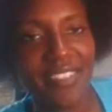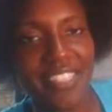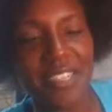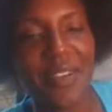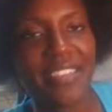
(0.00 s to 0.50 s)

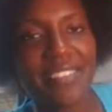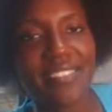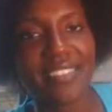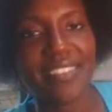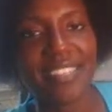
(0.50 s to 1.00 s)

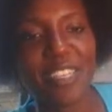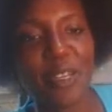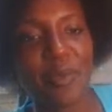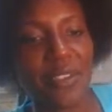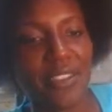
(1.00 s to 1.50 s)
US and
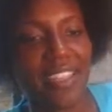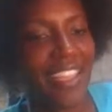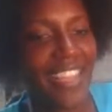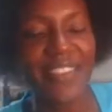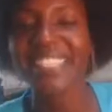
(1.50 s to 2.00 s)
Europe are
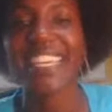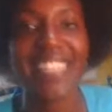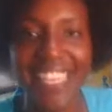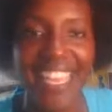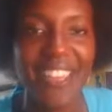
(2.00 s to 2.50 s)

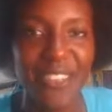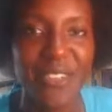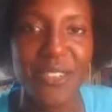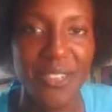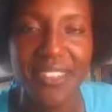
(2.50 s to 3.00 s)
irritated. They
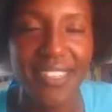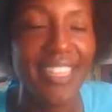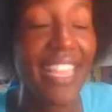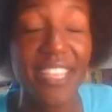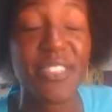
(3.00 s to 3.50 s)

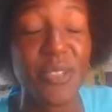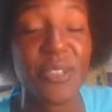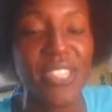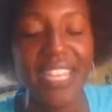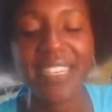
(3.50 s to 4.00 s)
can't
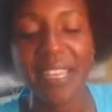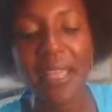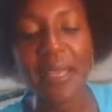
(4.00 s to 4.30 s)
control China.